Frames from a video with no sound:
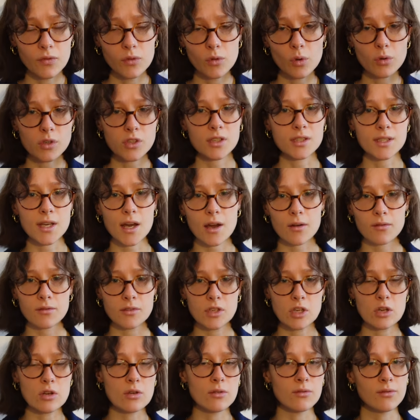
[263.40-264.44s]
not just have
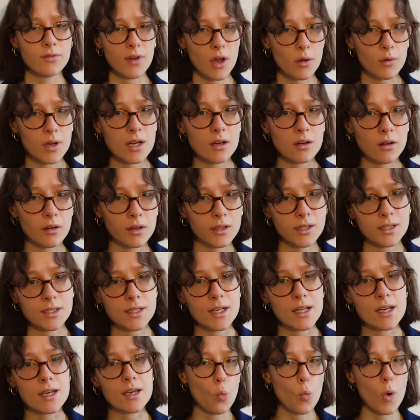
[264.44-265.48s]
two very
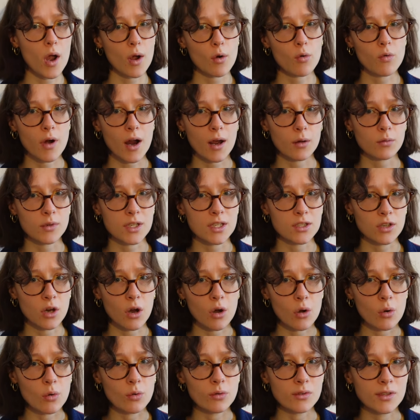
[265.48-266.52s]
nicely well-rounded
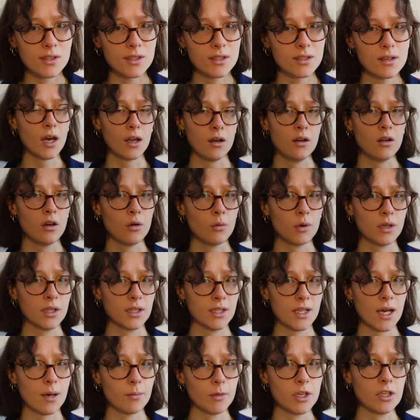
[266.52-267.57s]
holes and no other
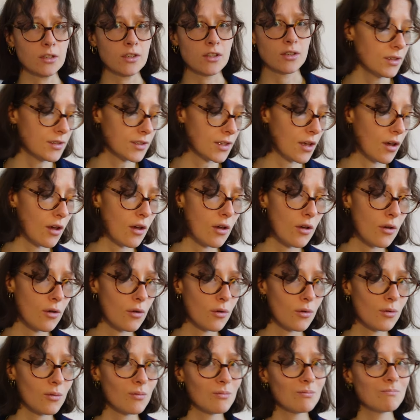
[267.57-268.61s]
damage.
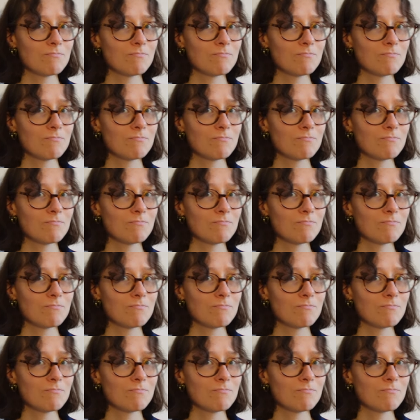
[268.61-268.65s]
So,